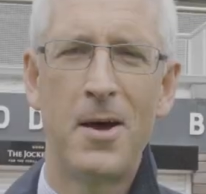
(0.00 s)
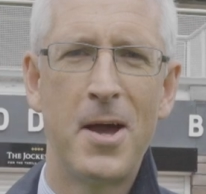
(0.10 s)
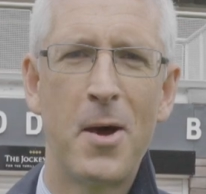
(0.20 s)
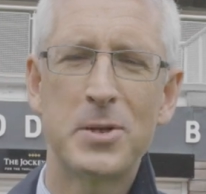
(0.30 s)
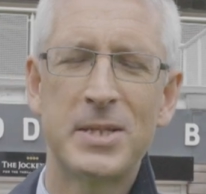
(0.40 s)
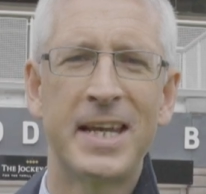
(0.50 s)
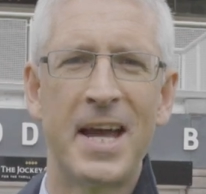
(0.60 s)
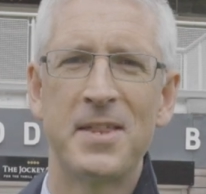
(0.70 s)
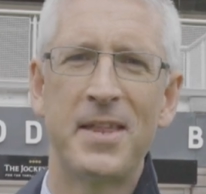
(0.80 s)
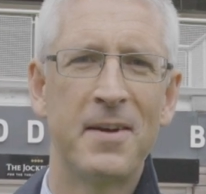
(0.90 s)
I honestly
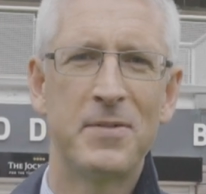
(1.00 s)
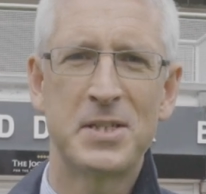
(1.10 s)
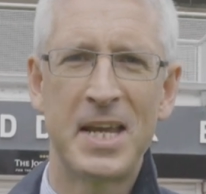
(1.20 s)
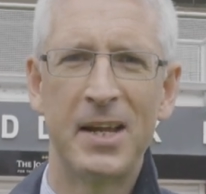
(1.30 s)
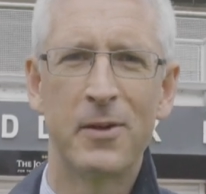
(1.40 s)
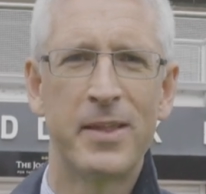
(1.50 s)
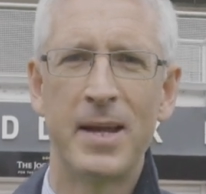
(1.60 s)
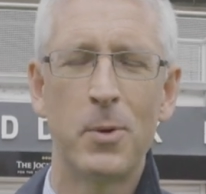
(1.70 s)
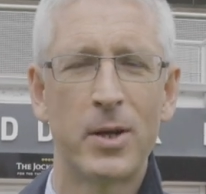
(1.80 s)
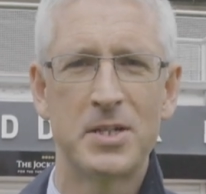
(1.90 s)
can't think of a single
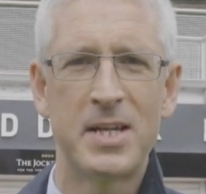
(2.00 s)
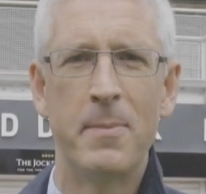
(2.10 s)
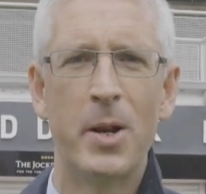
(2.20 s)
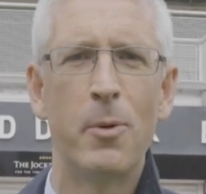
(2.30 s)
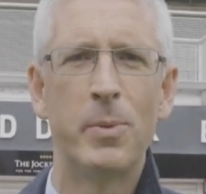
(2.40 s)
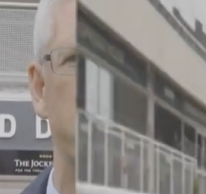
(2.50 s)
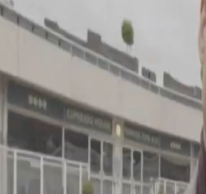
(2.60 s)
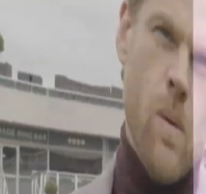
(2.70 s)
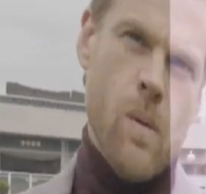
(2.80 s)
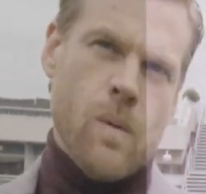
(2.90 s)
thing. What can I say? I'm an open book.